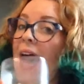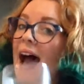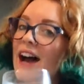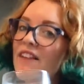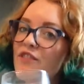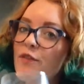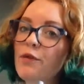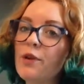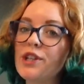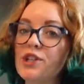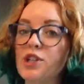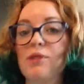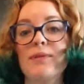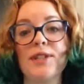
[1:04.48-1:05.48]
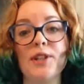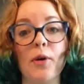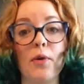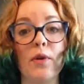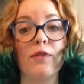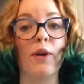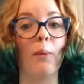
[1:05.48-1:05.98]
half of which you
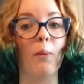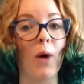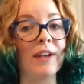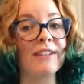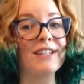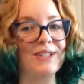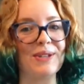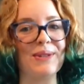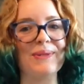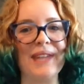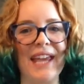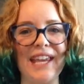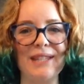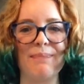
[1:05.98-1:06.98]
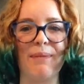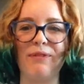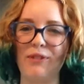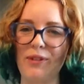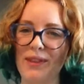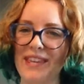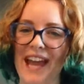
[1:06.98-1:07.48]
soak for 1 to 2 days
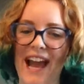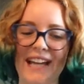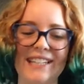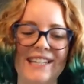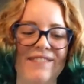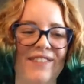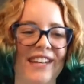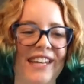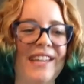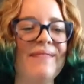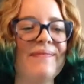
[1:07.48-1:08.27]
before the activity,